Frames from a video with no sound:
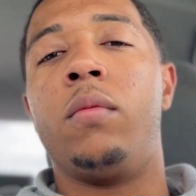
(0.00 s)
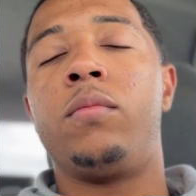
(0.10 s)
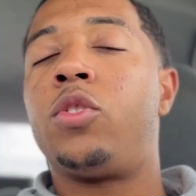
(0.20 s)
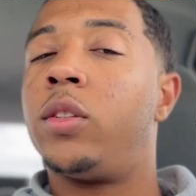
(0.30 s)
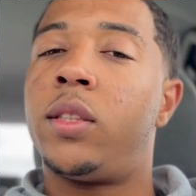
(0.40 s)

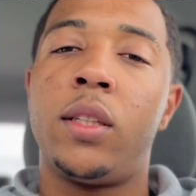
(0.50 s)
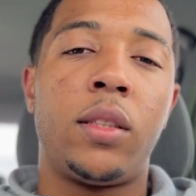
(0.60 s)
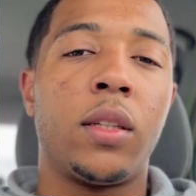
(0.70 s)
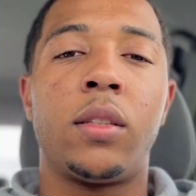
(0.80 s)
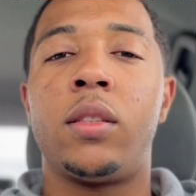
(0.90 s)
Trusting
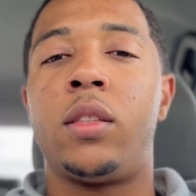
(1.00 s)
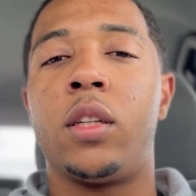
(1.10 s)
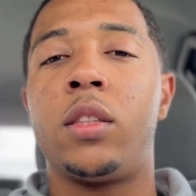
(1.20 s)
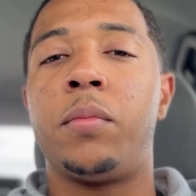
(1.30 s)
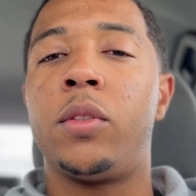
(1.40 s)
each other's
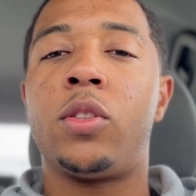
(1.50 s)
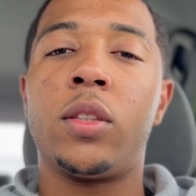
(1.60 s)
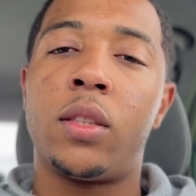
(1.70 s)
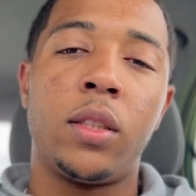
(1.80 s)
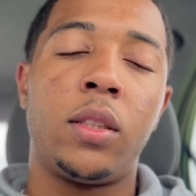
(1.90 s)
judgment,
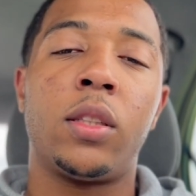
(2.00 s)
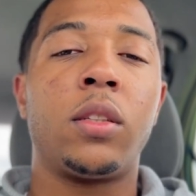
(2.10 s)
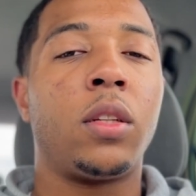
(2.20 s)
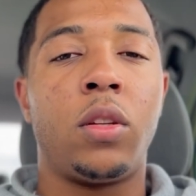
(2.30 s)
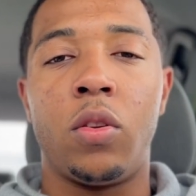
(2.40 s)
trusting each other
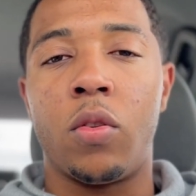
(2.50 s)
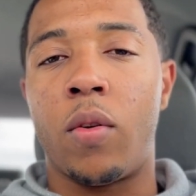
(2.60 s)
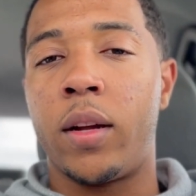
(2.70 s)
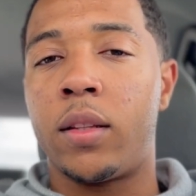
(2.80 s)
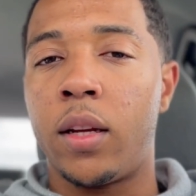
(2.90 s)
to do the
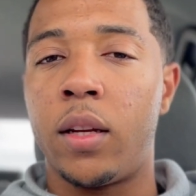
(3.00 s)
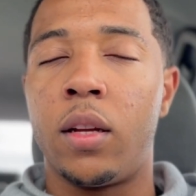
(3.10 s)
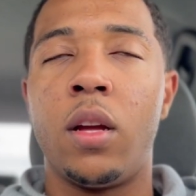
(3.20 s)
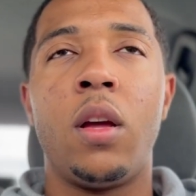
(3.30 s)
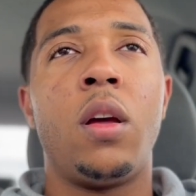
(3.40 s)
right thing.
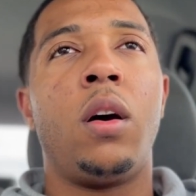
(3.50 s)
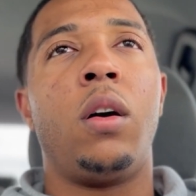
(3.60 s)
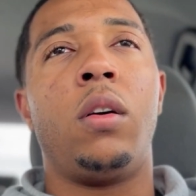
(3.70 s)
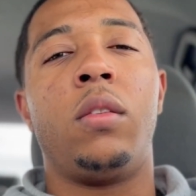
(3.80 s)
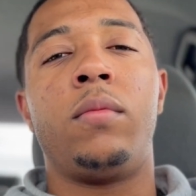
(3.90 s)

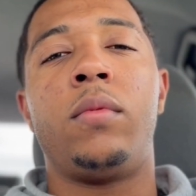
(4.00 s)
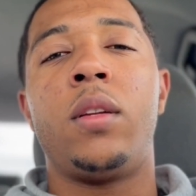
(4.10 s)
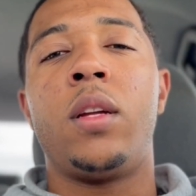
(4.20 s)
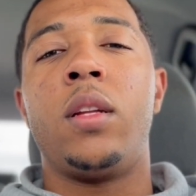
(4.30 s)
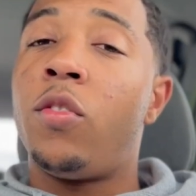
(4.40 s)

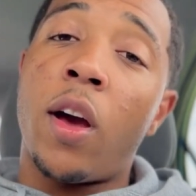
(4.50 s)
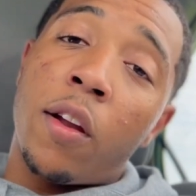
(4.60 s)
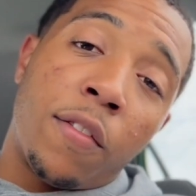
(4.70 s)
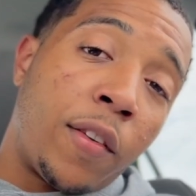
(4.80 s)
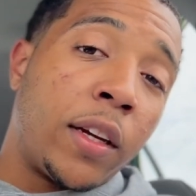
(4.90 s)
You got
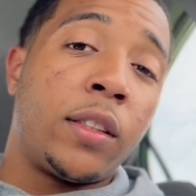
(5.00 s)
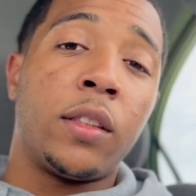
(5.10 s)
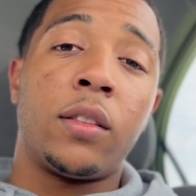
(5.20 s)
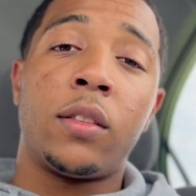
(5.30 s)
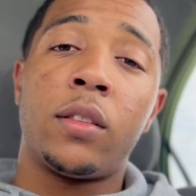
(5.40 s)
affection.
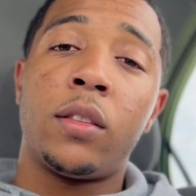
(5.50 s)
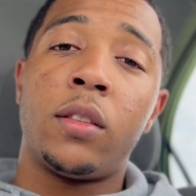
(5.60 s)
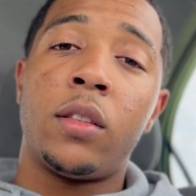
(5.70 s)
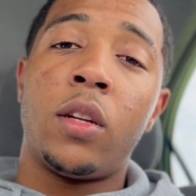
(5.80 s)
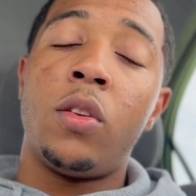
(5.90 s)

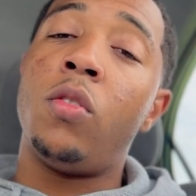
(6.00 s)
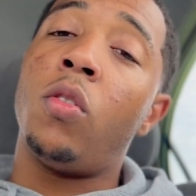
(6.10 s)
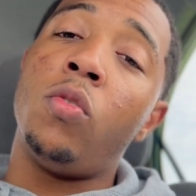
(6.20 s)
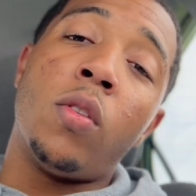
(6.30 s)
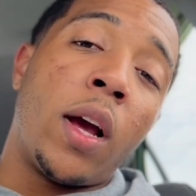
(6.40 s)
You know,
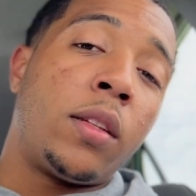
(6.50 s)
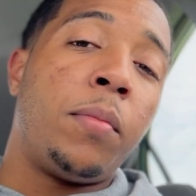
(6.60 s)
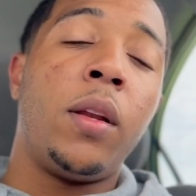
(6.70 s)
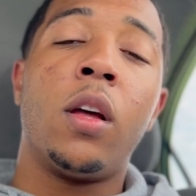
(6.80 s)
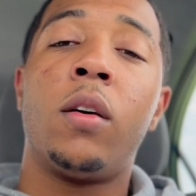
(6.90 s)
you like to be
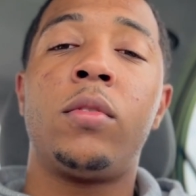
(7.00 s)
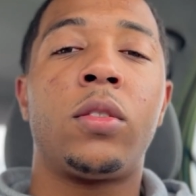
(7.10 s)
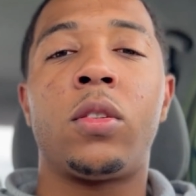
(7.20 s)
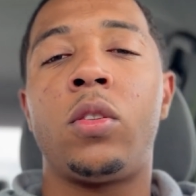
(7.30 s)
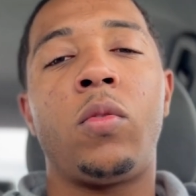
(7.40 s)
loved a
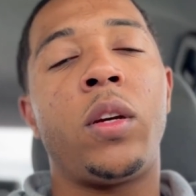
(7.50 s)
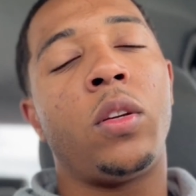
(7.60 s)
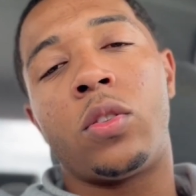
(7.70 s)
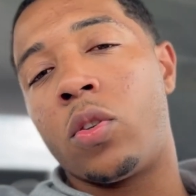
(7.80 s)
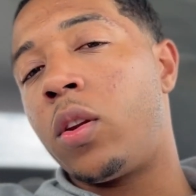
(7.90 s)
certain way. Your
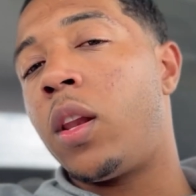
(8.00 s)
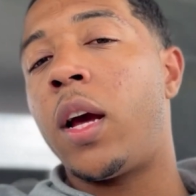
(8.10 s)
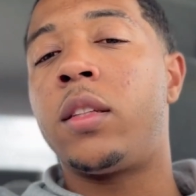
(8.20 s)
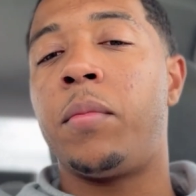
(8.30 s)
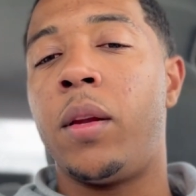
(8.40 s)
shorty
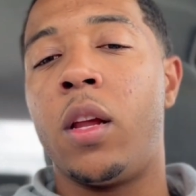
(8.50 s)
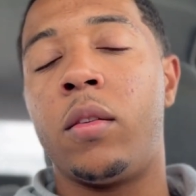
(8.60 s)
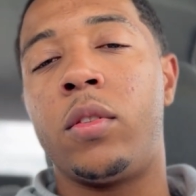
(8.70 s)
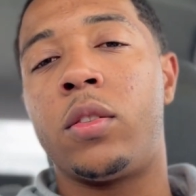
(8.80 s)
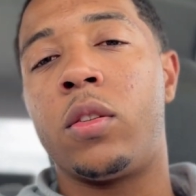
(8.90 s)
like to be
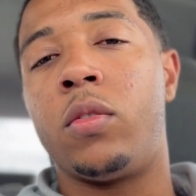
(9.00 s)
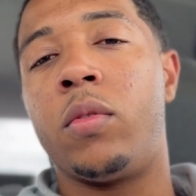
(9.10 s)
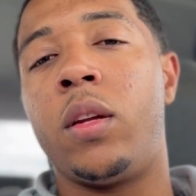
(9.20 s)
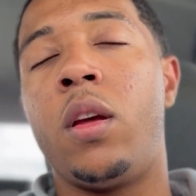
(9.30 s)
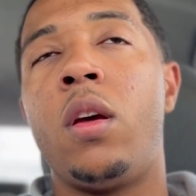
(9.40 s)
loved a certain way.